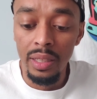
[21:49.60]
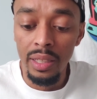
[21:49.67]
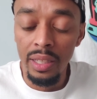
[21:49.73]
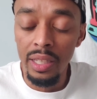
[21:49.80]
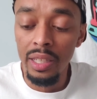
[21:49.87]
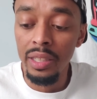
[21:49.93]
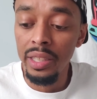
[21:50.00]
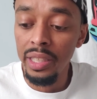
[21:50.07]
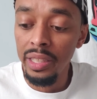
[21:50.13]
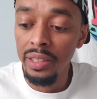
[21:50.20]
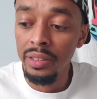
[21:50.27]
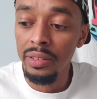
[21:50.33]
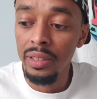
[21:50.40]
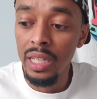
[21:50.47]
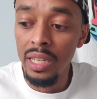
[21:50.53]

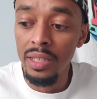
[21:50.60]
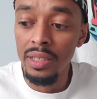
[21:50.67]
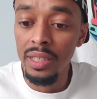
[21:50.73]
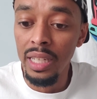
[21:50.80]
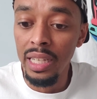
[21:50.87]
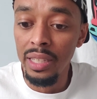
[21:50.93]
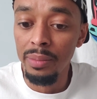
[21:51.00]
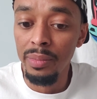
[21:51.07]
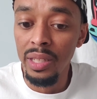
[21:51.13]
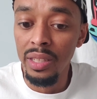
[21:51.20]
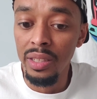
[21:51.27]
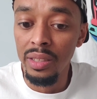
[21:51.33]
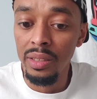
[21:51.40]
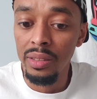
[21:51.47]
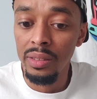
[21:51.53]
N.E.R.D. That was like
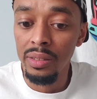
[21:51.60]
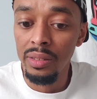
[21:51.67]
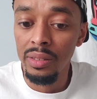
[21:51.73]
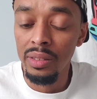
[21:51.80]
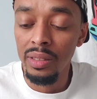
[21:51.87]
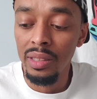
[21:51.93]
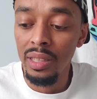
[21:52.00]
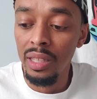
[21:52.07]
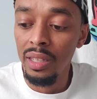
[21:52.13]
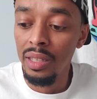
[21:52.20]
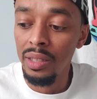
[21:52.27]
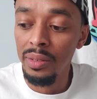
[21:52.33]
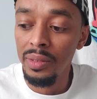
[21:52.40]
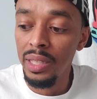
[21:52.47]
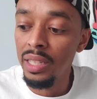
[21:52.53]
my I
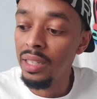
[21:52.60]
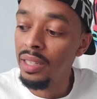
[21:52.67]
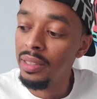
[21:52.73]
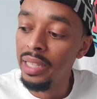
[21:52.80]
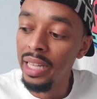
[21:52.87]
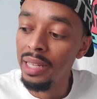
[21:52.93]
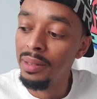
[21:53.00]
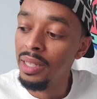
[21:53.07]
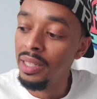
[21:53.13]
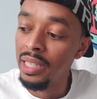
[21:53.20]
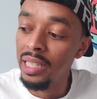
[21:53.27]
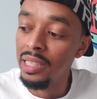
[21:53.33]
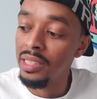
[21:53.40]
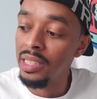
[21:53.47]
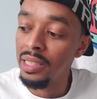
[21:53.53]
only
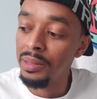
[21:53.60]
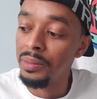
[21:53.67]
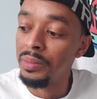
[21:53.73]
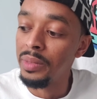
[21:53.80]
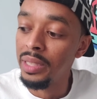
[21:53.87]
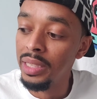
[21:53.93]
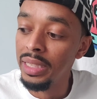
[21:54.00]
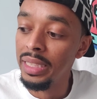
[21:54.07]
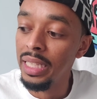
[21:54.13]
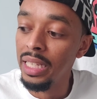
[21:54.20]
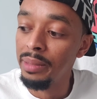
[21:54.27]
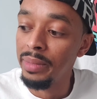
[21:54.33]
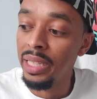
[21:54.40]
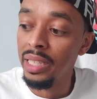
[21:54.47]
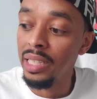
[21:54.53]
got to see him one
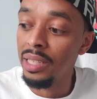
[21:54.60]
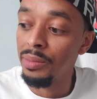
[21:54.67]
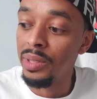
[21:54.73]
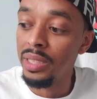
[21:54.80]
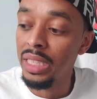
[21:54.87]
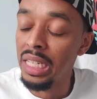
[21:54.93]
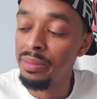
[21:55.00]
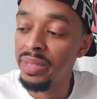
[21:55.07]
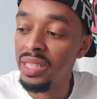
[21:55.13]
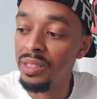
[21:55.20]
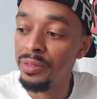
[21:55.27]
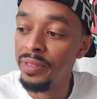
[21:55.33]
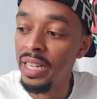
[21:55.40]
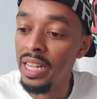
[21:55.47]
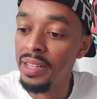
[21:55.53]
time. Yeah, that one time in
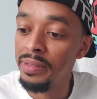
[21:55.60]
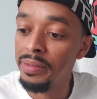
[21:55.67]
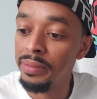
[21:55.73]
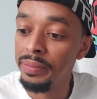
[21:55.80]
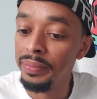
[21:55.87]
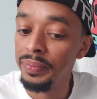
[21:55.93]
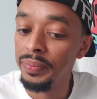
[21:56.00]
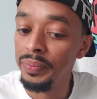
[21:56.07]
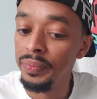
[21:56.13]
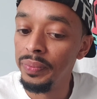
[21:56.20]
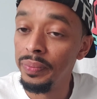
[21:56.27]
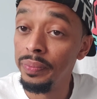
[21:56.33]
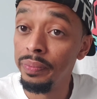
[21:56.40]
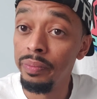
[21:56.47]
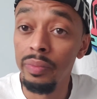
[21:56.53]
2005.
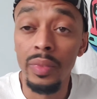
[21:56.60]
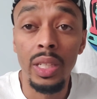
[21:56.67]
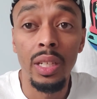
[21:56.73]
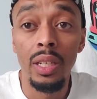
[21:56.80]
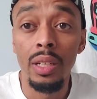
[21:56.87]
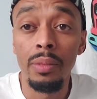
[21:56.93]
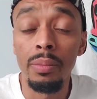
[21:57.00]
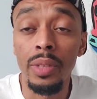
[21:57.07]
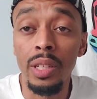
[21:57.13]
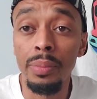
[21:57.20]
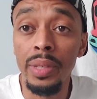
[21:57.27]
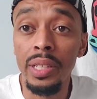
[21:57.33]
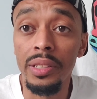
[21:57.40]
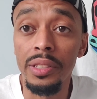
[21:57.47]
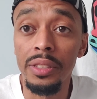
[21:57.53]
Myrtle
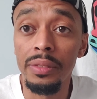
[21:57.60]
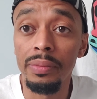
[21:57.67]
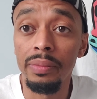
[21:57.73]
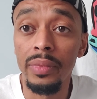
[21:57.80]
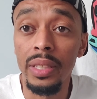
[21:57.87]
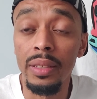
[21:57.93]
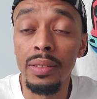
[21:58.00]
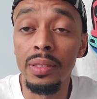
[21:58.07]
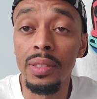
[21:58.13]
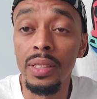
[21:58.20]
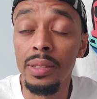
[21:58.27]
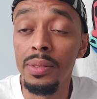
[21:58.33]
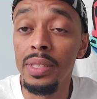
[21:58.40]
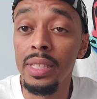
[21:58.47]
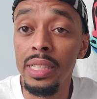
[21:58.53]
Beach. It was
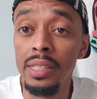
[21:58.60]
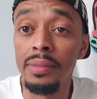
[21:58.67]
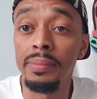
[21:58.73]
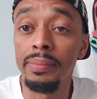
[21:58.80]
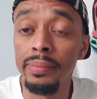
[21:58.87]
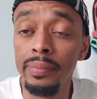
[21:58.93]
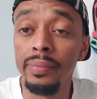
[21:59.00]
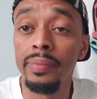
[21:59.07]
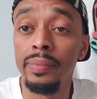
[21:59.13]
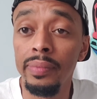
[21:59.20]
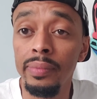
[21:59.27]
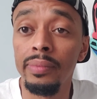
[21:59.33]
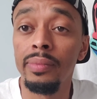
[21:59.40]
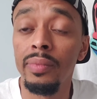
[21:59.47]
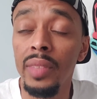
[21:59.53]
lit.
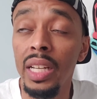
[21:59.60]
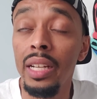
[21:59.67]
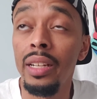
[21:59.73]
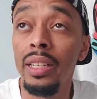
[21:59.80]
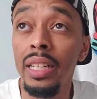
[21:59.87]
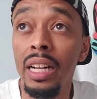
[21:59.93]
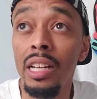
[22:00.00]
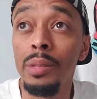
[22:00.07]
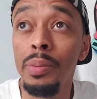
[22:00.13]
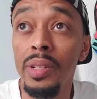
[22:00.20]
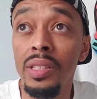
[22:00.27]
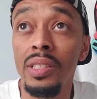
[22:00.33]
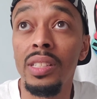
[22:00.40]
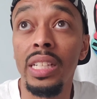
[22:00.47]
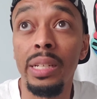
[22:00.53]
And then I was
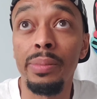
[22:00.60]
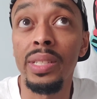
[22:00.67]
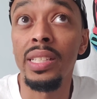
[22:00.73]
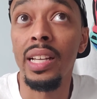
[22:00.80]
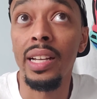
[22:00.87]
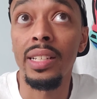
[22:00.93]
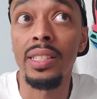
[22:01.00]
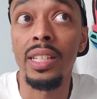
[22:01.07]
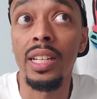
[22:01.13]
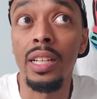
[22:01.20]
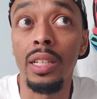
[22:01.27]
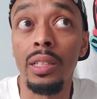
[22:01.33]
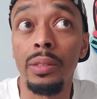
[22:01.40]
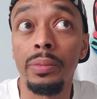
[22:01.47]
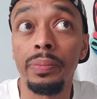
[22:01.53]
supposed to see him a second
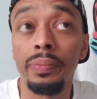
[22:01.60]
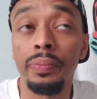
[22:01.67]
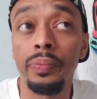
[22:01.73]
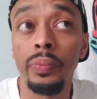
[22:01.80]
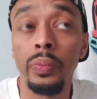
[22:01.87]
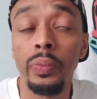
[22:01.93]
time,